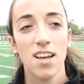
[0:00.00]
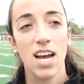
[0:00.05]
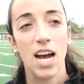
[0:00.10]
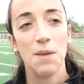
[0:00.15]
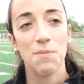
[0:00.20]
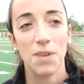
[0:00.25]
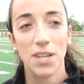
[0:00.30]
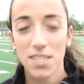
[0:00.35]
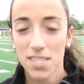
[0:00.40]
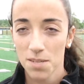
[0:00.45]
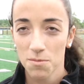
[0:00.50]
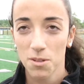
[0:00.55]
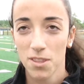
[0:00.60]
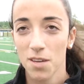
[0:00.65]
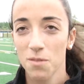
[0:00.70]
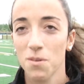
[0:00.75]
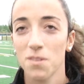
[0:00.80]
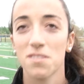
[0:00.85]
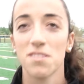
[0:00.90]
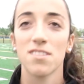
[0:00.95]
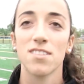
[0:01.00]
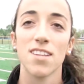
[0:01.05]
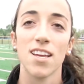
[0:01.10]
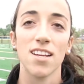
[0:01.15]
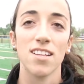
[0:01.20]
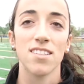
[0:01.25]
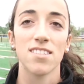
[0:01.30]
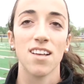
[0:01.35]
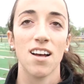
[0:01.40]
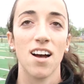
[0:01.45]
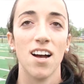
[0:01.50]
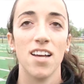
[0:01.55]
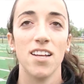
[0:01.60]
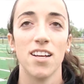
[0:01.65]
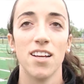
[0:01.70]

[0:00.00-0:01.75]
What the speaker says: I'm not someone that wants to stay inside.